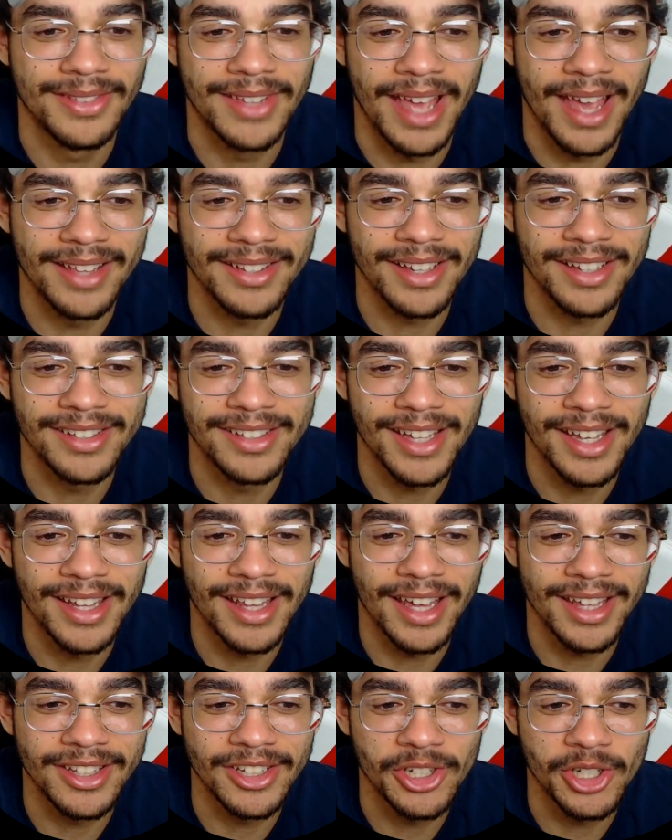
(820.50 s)
As I say
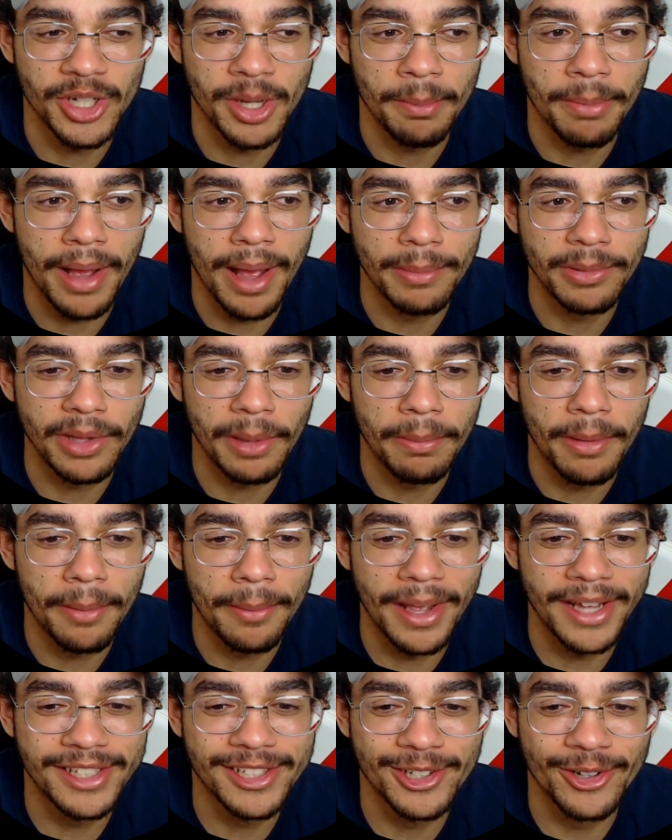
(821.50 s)
that, this shit pops up on
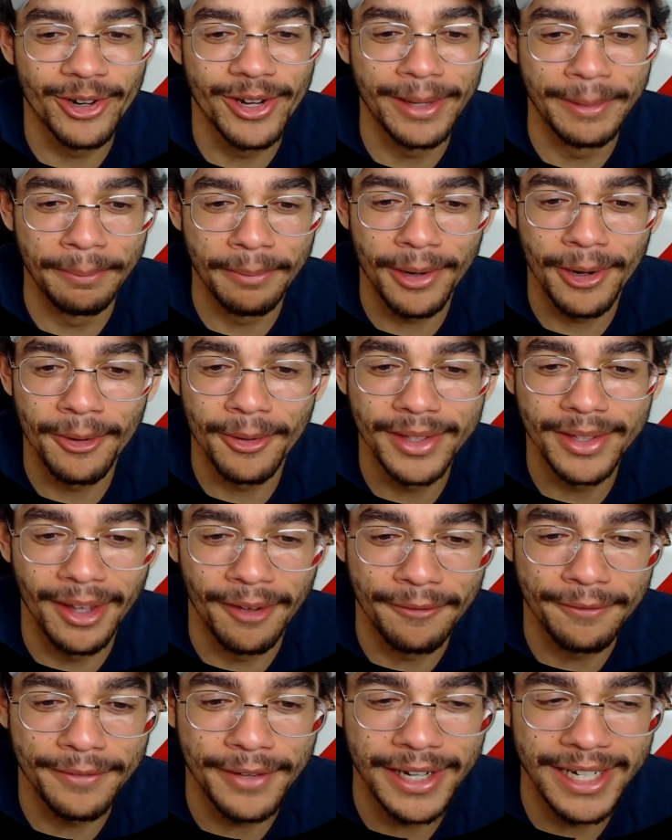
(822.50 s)
my screen, bro. What the
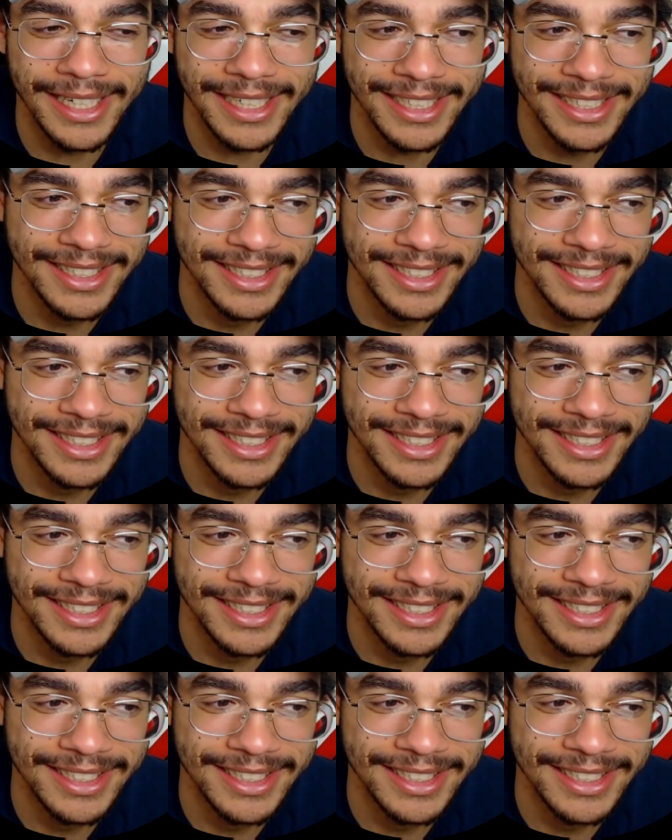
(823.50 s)
fuck?